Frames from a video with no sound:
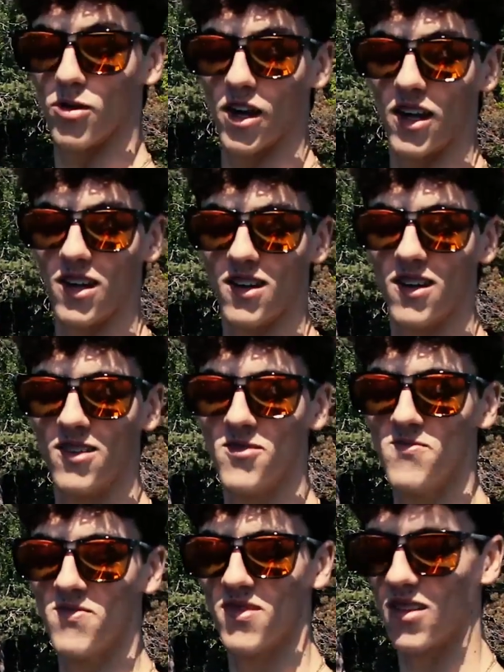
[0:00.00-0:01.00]
braid,
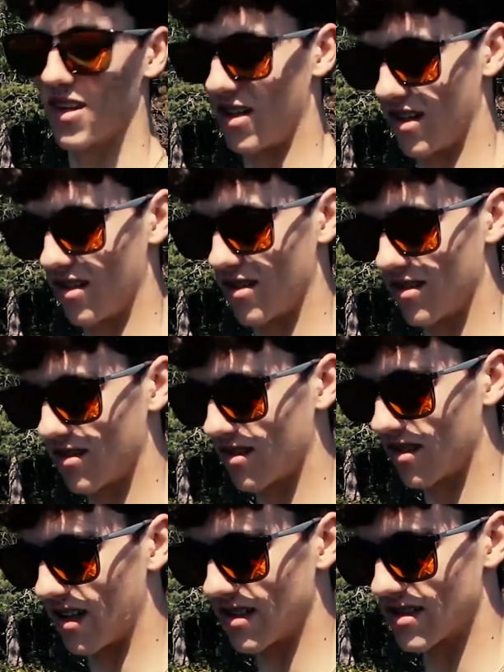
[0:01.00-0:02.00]
and
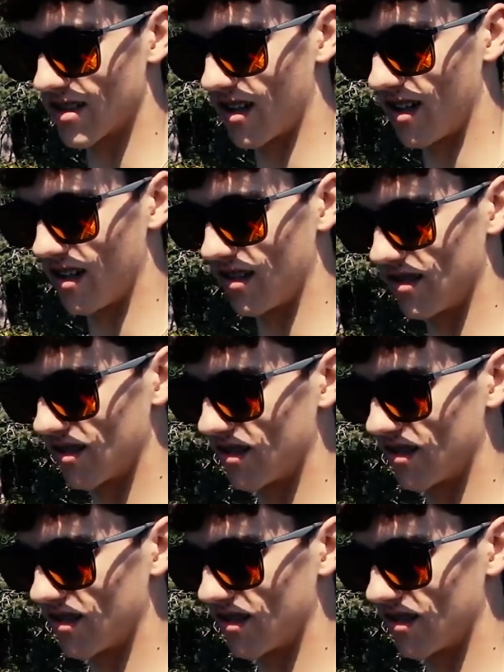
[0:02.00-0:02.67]
that's what